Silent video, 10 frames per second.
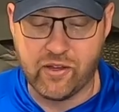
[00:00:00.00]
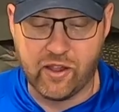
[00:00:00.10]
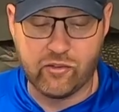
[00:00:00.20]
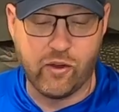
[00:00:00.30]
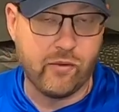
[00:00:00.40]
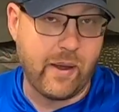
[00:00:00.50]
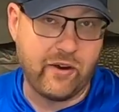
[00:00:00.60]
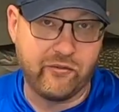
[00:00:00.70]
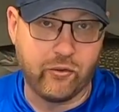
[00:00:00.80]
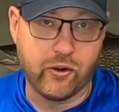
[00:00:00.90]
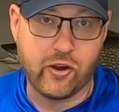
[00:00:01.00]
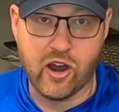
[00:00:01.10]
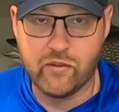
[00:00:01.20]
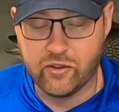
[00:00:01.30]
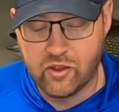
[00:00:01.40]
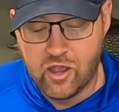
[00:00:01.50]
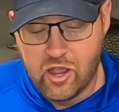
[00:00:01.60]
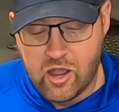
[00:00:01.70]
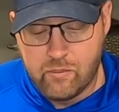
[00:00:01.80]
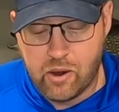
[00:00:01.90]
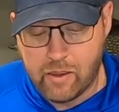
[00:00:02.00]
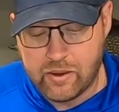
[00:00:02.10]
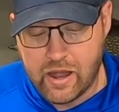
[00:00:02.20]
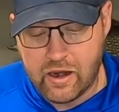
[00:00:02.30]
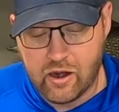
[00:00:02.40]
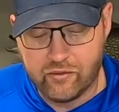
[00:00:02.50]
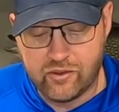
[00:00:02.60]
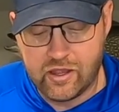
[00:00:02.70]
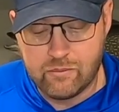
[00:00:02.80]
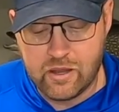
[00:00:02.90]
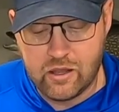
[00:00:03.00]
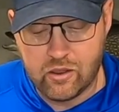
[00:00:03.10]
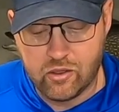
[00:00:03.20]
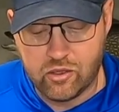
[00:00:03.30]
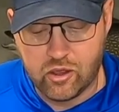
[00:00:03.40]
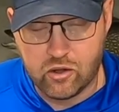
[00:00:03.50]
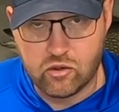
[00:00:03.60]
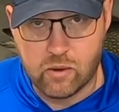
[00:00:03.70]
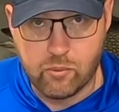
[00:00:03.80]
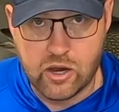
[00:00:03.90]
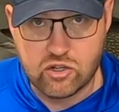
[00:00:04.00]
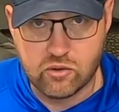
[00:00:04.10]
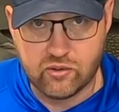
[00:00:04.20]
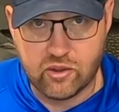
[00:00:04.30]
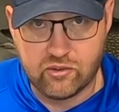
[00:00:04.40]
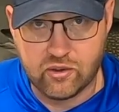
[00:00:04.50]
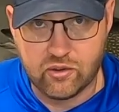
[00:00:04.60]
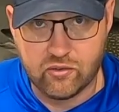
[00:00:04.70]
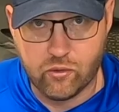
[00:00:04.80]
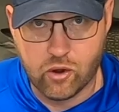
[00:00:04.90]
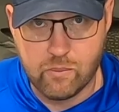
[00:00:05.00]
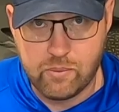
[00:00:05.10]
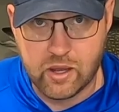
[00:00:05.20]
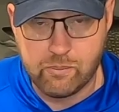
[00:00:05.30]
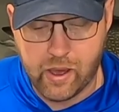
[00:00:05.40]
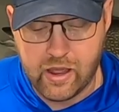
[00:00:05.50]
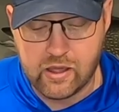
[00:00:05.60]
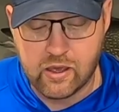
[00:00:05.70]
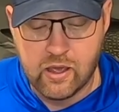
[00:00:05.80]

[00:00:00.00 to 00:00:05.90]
12-pound fluorocarbons, probably not enough to give me the abrasion resistance for a big pike,